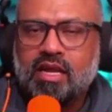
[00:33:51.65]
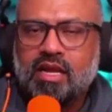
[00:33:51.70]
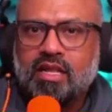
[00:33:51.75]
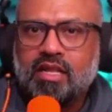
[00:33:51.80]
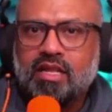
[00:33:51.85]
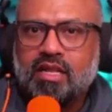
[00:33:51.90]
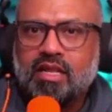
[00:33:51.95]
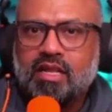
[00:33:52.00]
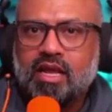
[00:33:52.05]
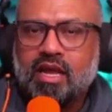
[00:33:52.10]

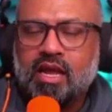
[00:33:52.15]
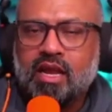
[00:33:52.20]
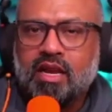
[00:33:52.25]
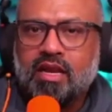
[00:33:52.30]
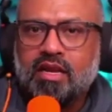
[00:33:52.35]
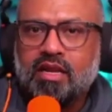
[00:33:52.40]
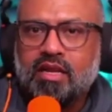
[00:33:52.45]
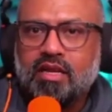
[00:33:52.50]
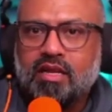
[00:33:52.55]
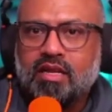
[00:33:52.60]

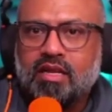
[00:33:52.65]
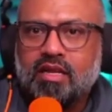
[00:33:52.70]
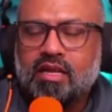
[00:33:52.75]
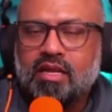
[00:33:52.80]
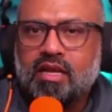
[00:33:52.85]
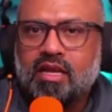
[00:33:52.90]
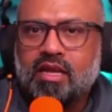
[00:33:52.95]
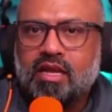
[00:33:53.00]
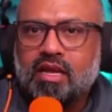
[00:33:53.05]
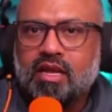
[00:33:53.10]
and
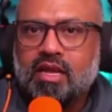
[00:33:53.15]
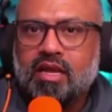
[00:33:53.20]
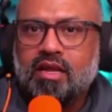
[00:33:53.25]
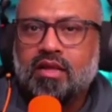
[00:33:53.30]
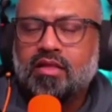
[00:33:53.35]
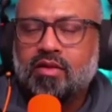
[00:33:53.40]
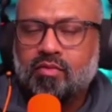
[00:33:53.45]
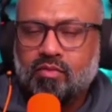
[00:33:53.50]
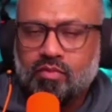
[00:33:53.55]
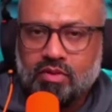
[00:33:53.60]

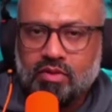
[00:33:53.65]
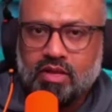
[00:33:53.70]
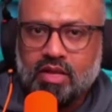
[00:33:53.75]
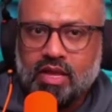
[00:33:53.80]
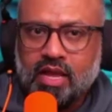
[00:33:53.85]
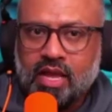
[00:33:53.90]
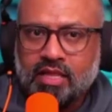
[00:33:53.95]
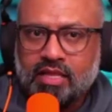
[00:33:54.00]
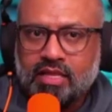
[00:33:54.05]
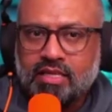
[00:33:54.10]

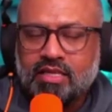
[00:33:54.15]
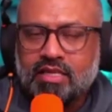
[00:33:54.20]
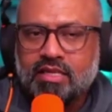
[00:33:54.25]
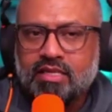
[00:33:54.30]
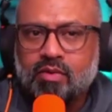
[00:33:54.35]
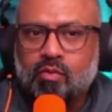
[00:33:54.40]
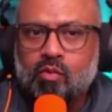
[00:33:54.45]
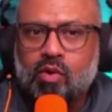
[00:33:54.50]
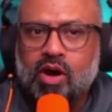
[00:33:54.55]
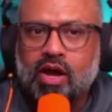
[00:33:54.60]
this
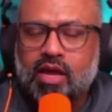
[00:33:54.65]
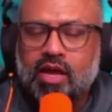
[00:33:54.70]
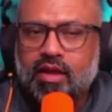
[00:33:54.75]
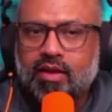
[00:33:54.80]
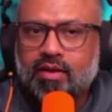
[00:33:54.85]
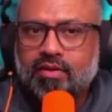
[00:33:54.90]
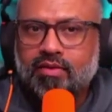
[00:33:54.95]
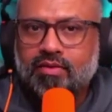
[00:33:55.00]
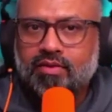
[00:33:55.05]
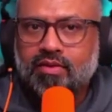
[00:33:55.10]
is the
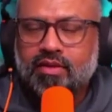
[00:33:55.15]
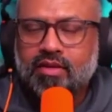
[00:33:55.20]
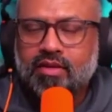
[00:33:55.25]
why